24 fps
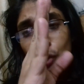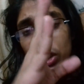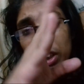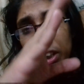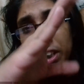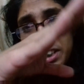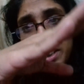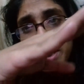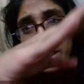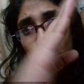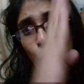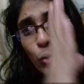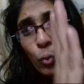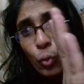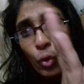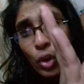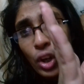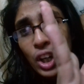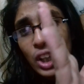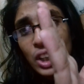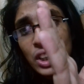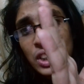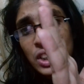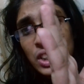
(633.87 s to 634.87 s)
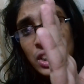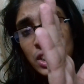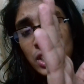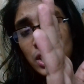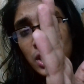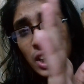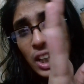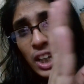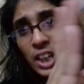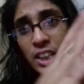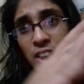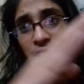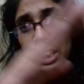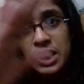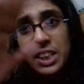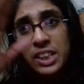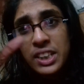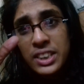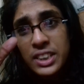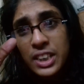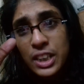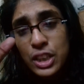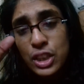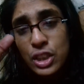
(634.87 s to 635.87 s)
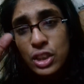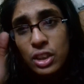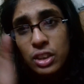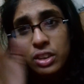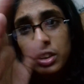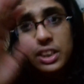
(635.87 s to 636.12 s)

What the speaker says: things I want and things I